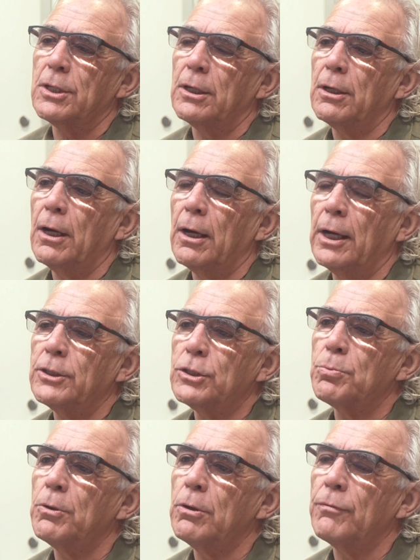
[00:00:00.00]
And I
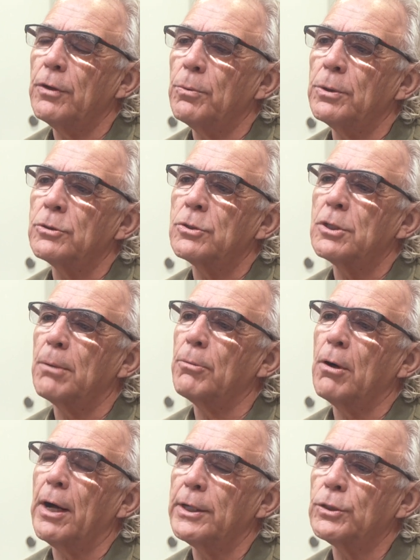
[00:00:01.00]
just wonder if you would
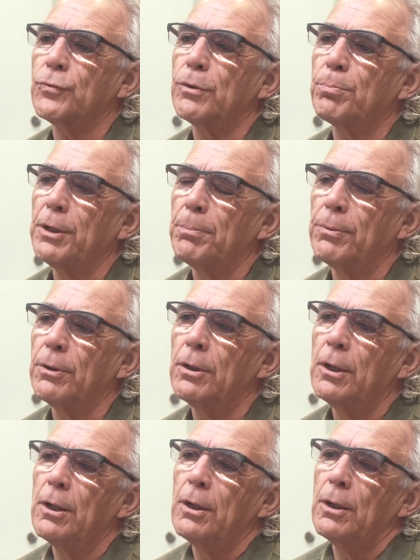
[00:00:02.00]
summarize for people
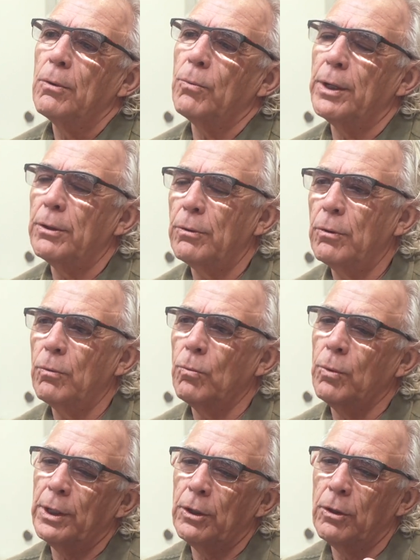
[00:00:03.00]
what
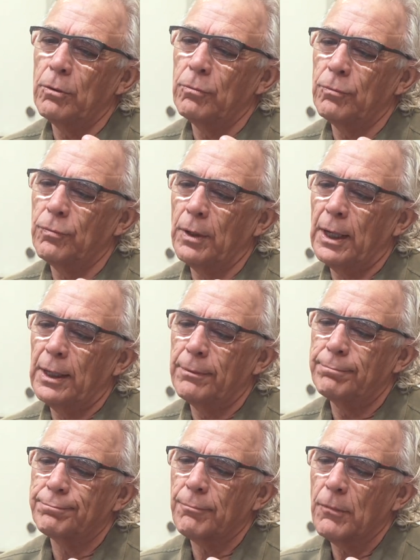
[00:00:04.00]
you've
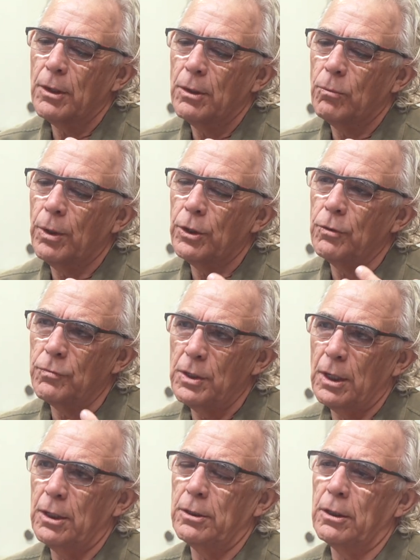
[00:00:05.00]
done
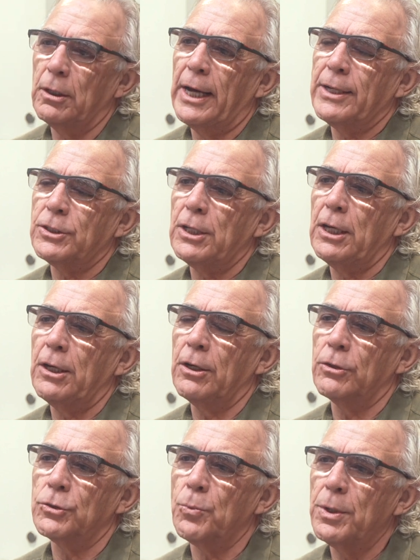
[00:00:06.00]
in the last 8
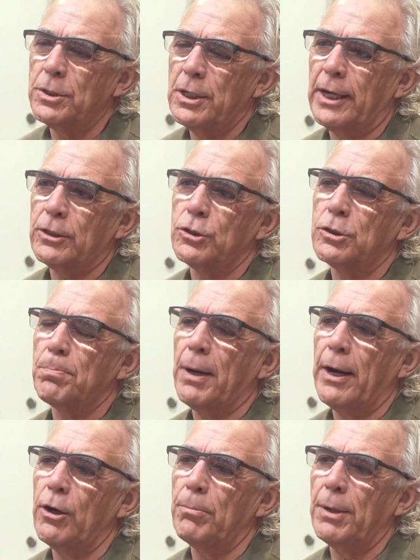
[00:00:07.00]
years with Texas
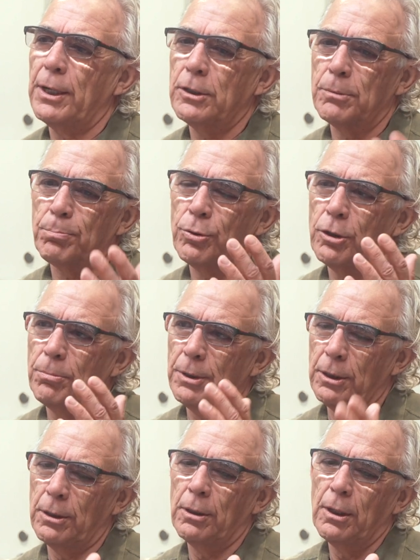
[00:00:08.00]
Biomed to put them
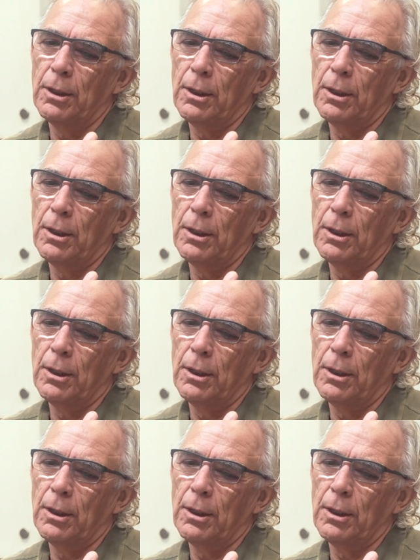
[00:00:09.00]
in